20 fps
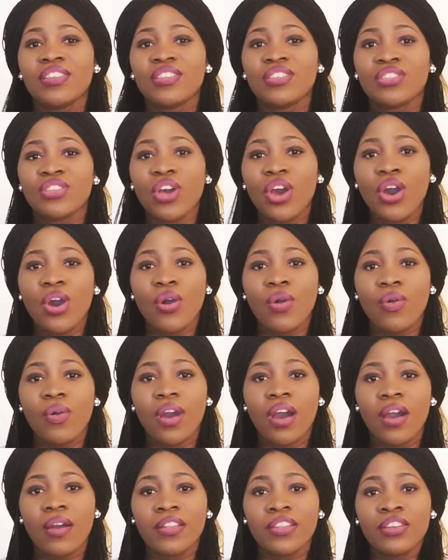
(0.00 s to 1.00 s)

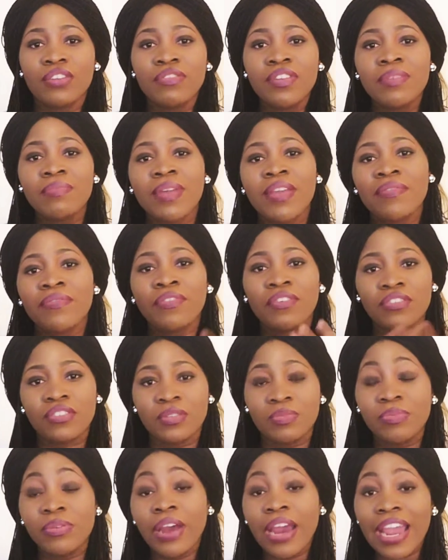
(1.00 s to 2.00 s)
So during my
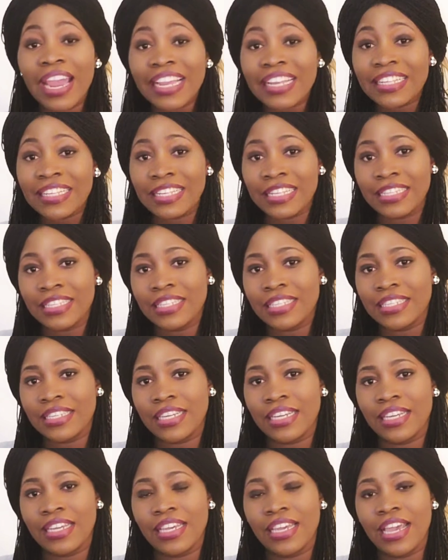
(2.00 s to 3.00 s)
first
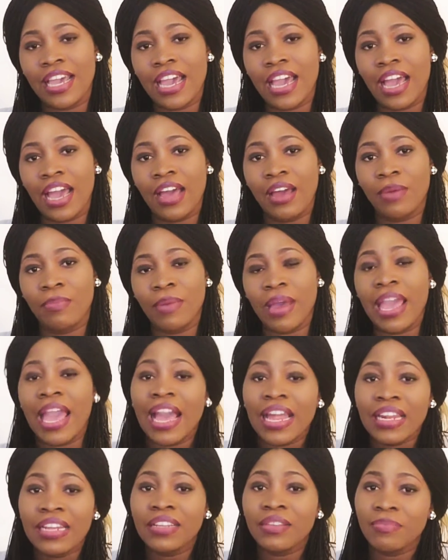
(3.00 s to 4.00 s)
pregnancy, I
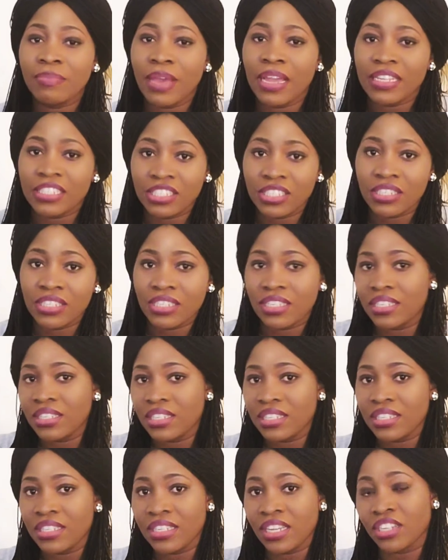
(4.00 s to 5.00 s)
had an emergency
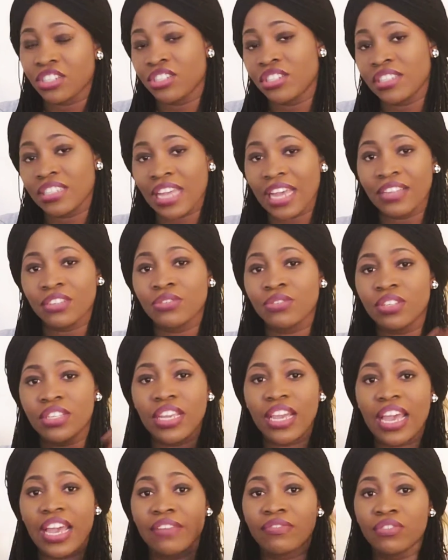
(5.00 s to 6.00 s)
C-section.
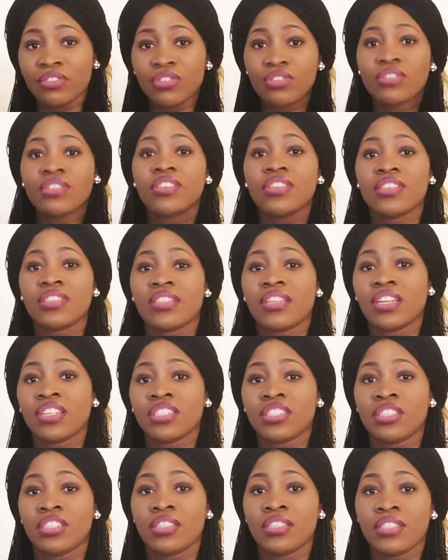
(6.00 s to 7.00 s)
Actually, I have 2
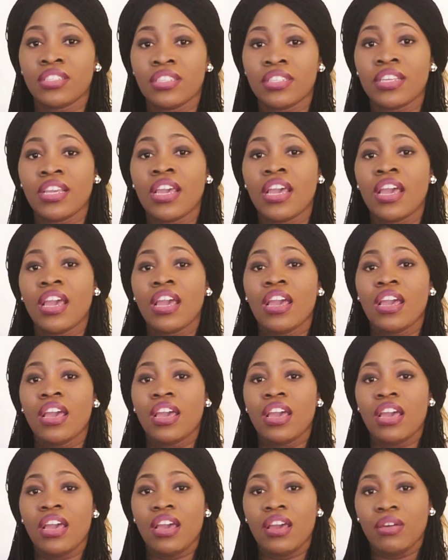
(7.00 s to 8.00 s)
C-sections.
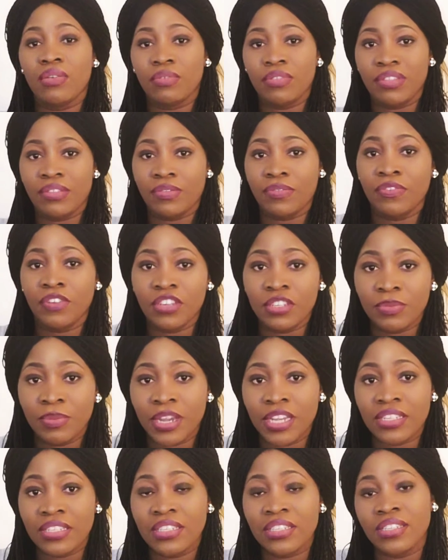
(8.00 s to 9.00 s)
The first
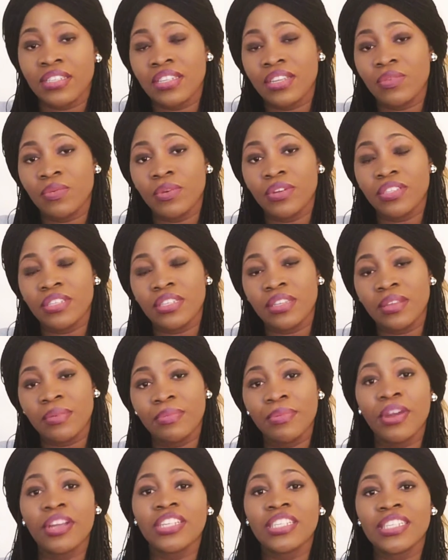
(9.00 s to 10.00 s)
pregnancy was an
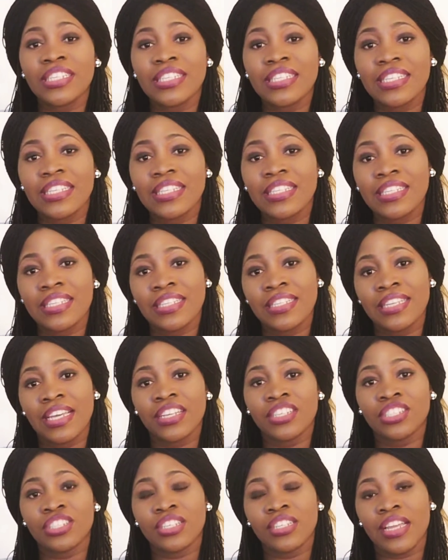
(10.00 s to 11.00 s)
emergency
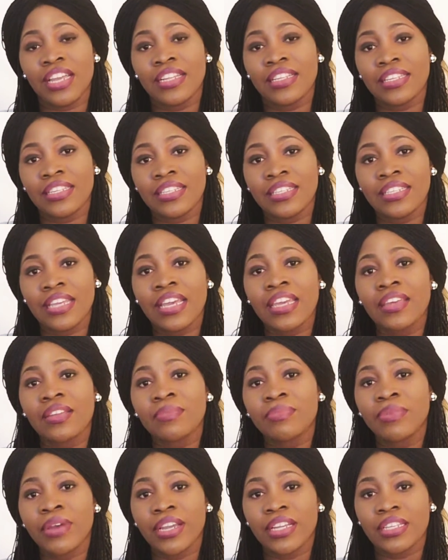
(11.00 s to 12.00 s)
C-section, and the
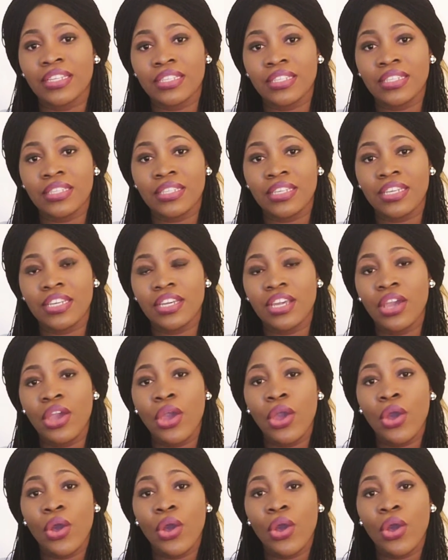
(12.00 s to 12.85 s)
second pregnancy